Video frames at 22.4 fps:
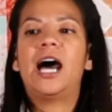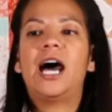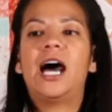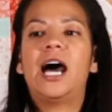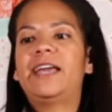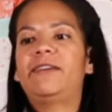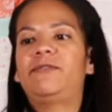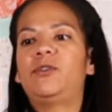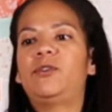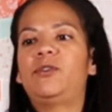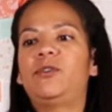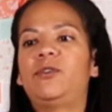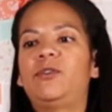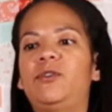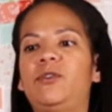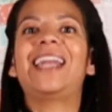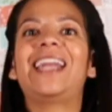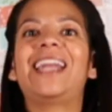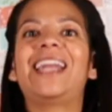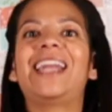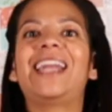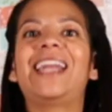If you have
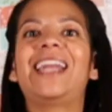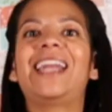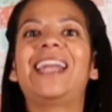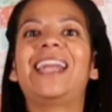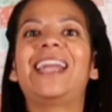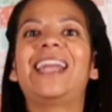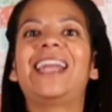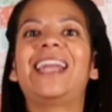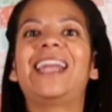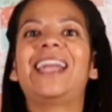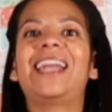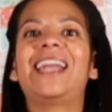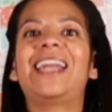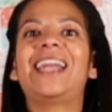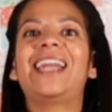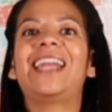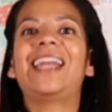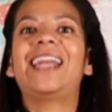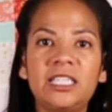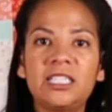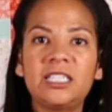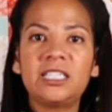any questions,
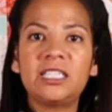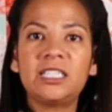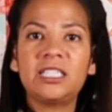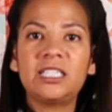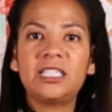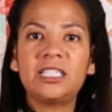please